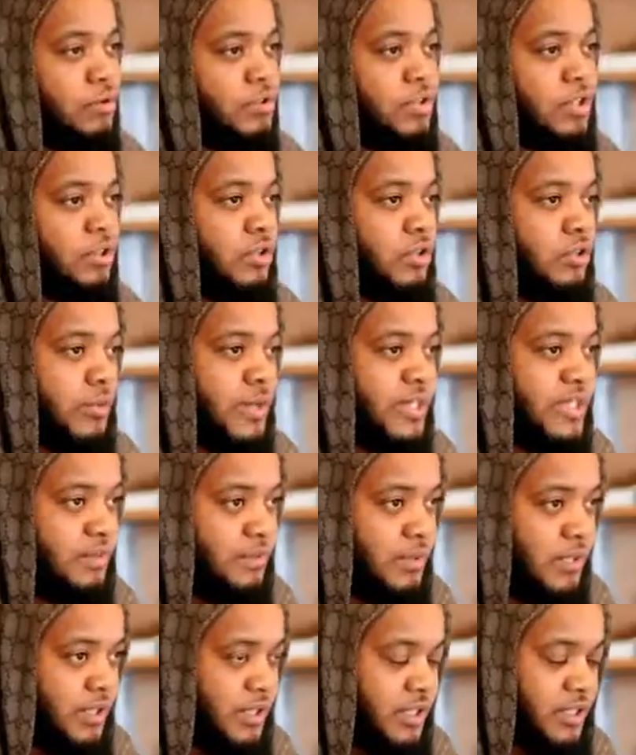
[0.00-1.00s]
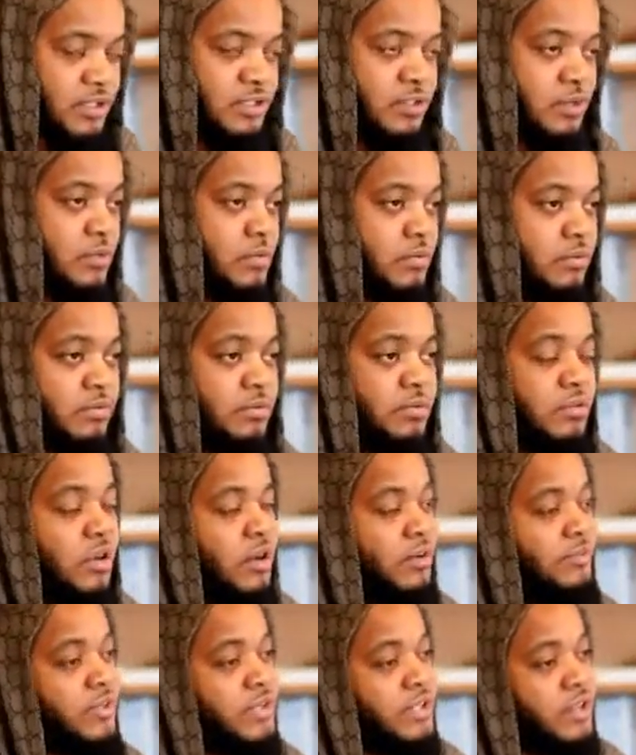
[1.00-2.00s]
road to nowhere, to be honest. So
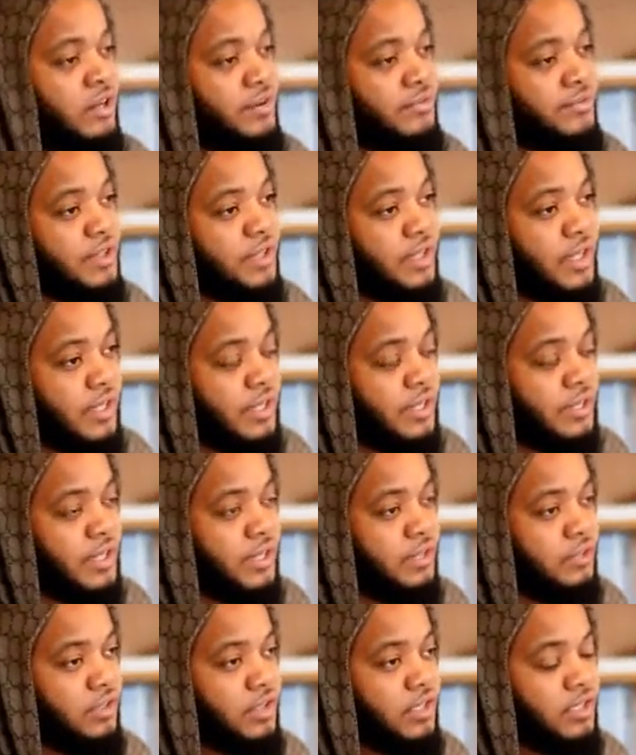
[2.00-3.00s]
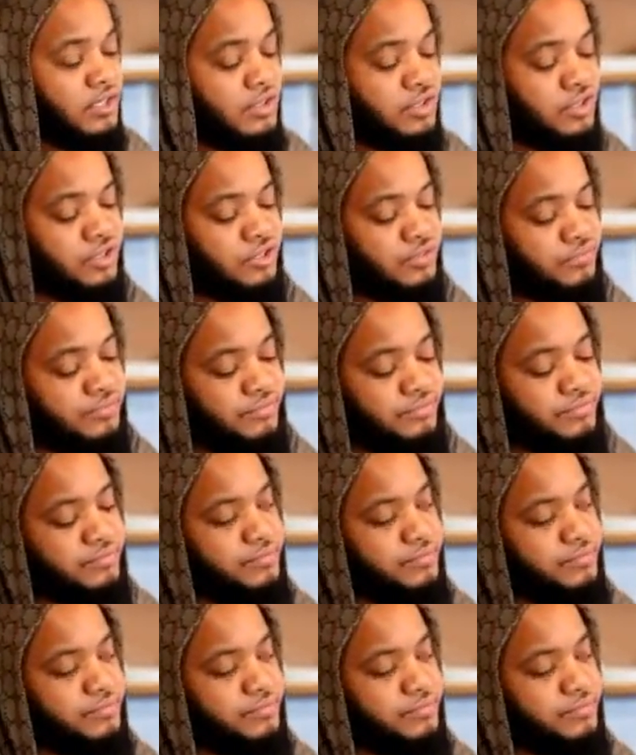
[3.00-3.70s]
after gaining that knowledge,